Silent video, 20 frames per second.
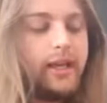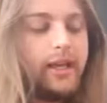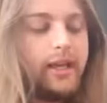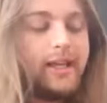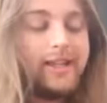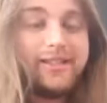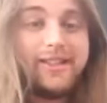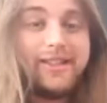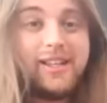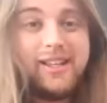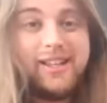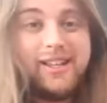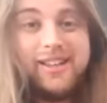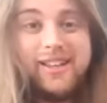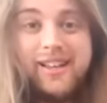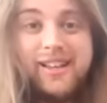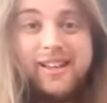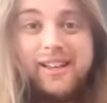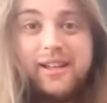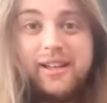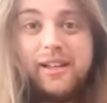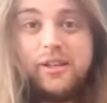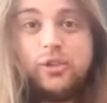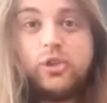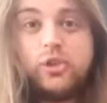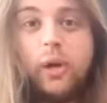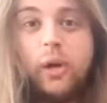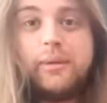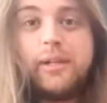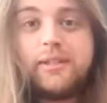is the
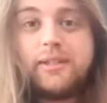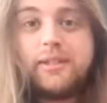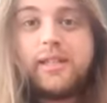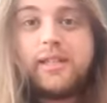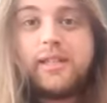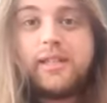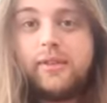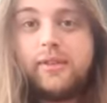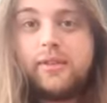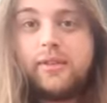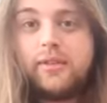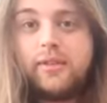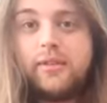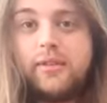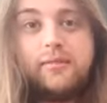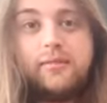dominant 7th,